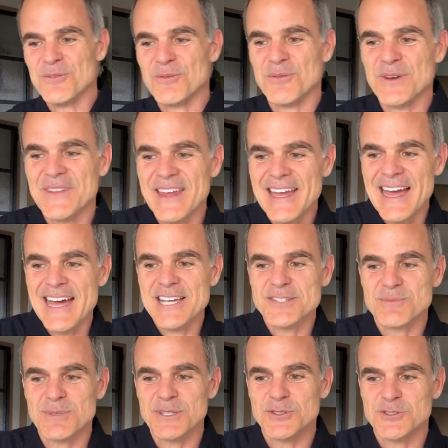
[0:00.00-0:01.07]
When they
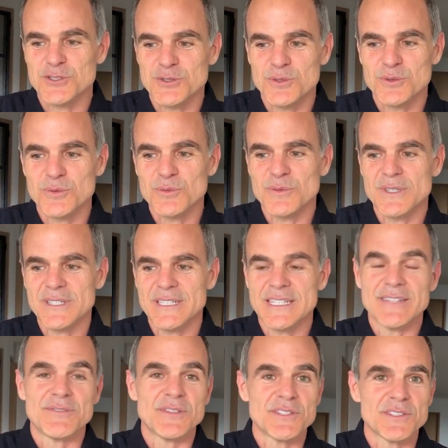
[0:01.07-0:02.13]
asked me to
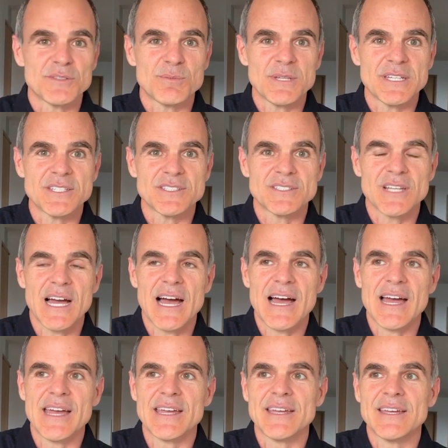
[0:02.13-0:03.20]
give this speech,
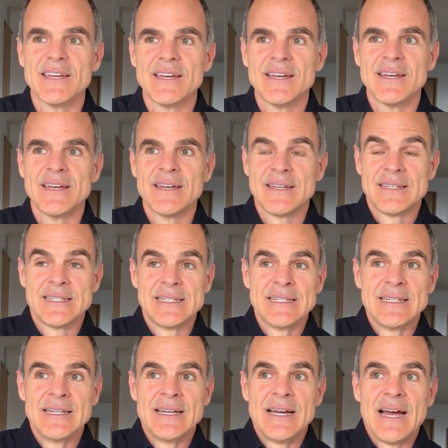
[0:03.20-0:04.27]
I
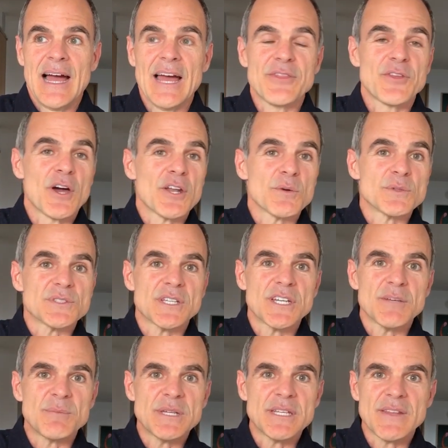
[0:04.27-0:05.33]
I thought it was going
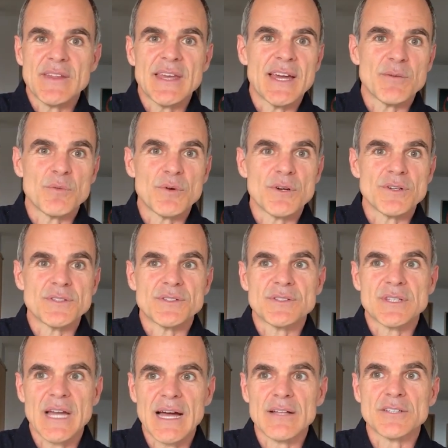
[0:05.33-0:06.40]
to be to the Edwards
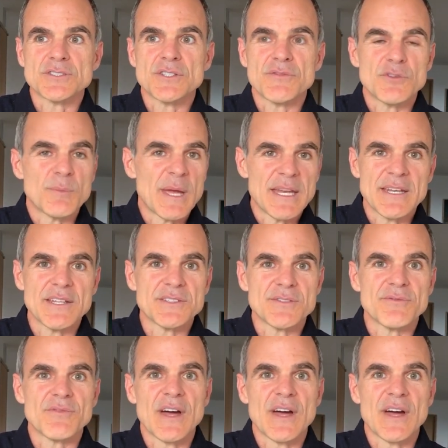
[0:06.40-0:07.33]
College of Humanities and